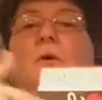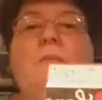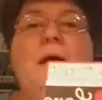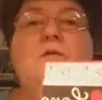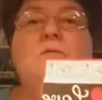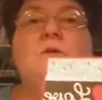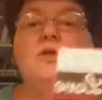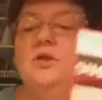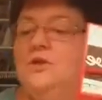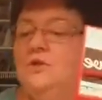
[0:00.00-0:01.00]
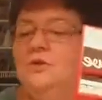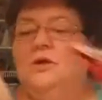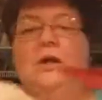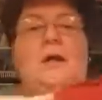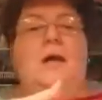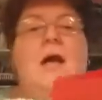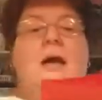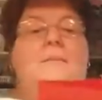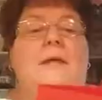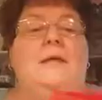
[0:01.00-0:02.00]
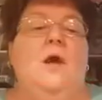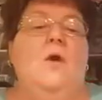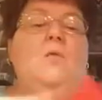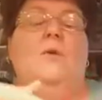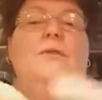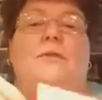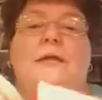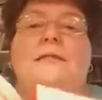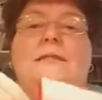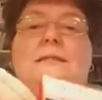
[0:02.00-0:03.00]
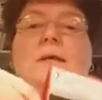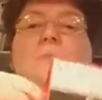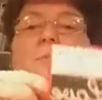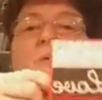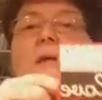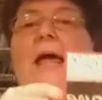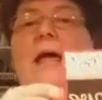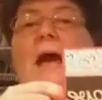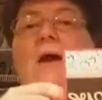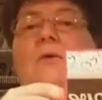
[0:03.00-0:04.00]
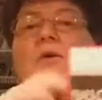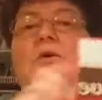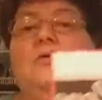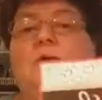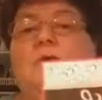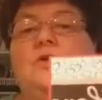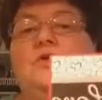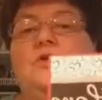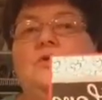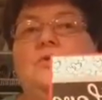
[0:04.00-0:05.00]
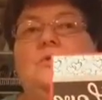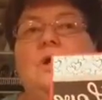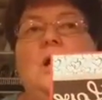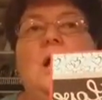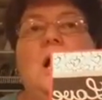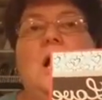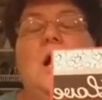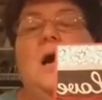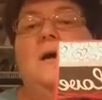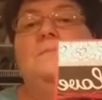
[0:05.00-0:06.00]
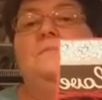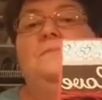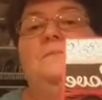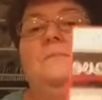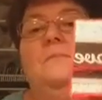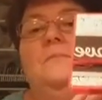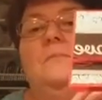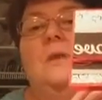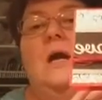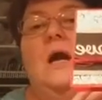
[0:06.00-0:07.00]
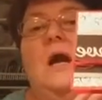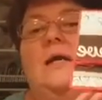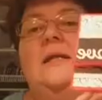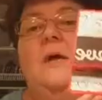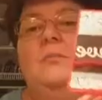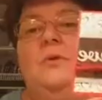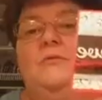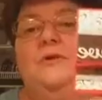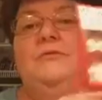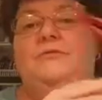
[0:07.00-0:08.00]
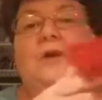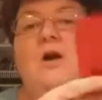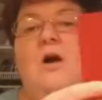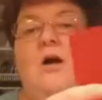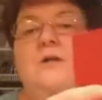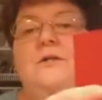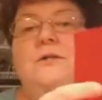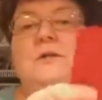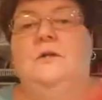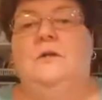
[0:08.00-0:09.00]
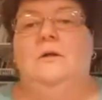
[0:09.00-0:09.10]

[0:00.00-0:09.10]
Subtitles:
or best wishes, or, I mean, with this simple layout, you could do a number of different cards.